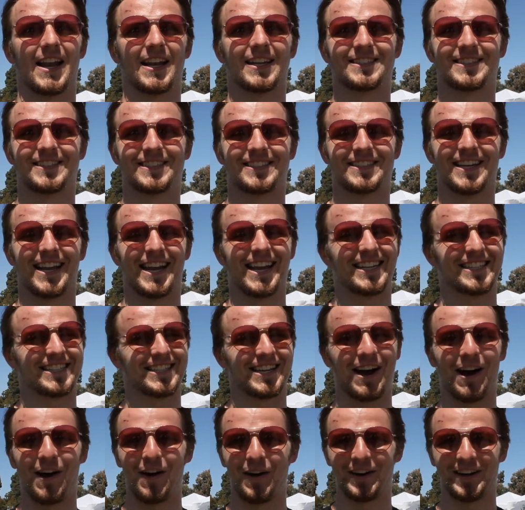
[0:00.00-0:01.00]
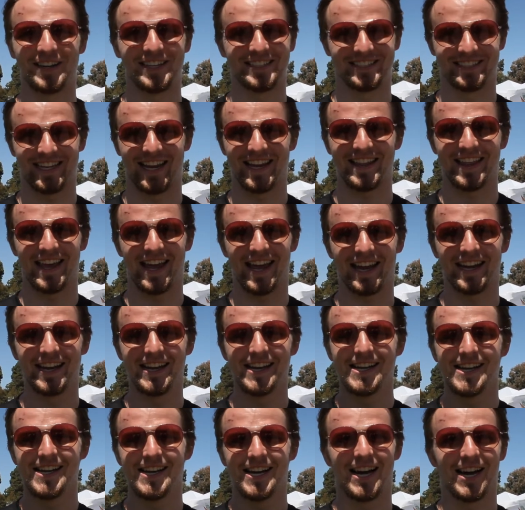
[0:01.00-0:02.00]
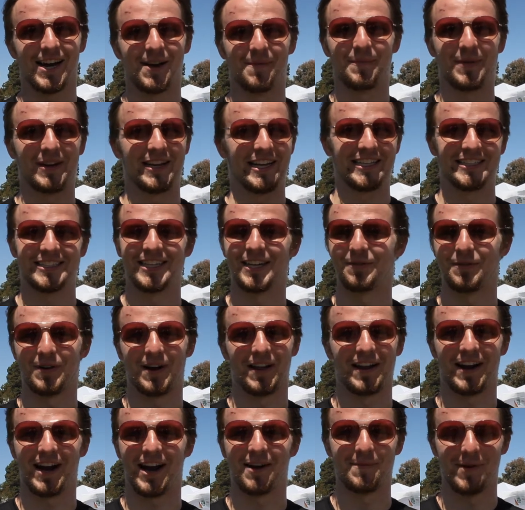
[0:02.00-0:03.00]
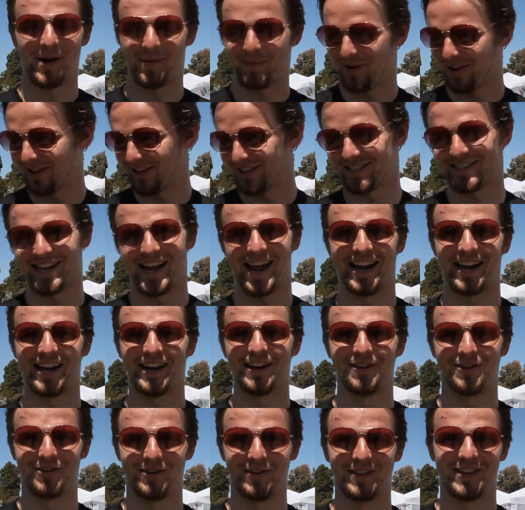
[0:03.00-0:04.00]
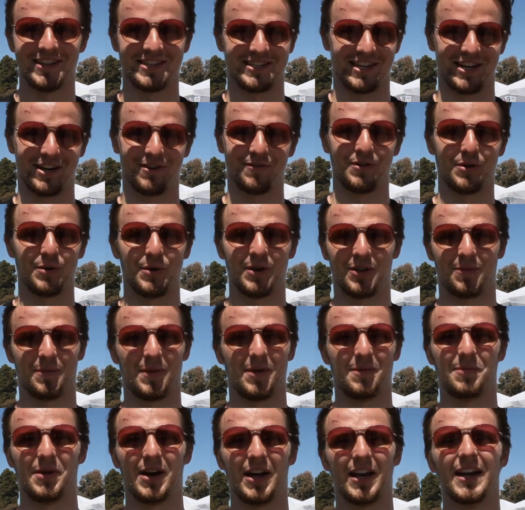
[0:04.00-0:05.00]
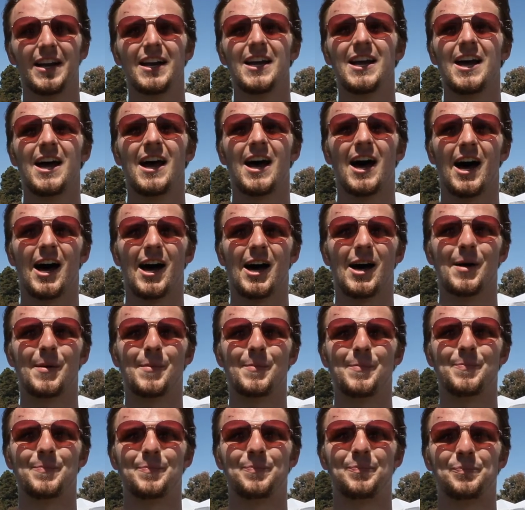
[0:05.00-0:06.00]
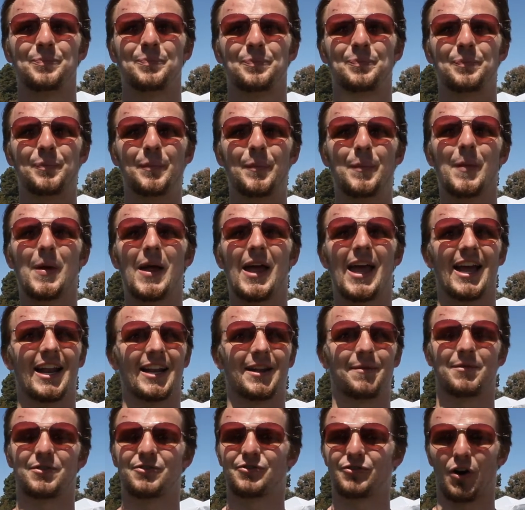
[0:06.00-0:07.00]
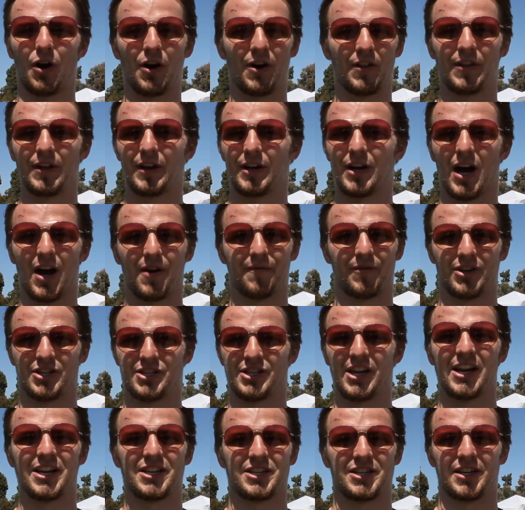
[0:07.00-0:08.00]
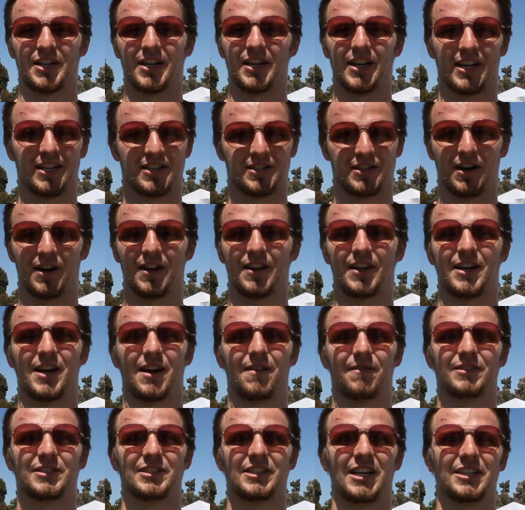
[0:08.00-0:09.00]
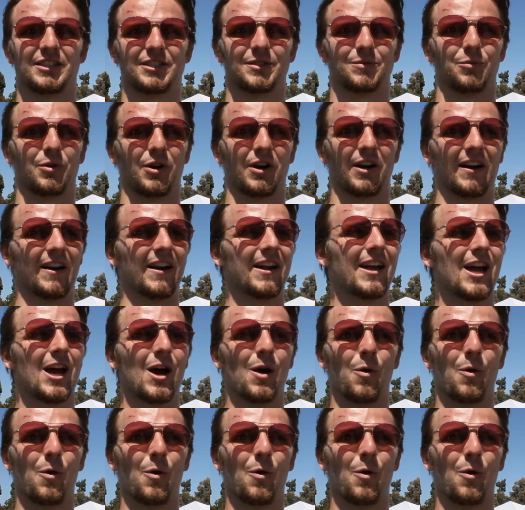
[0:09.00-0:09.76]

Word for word: it's it's hard to say that um, because I'd rather have my brother standing here doing this interview with me. But um, it started the conversation. It started the conversation where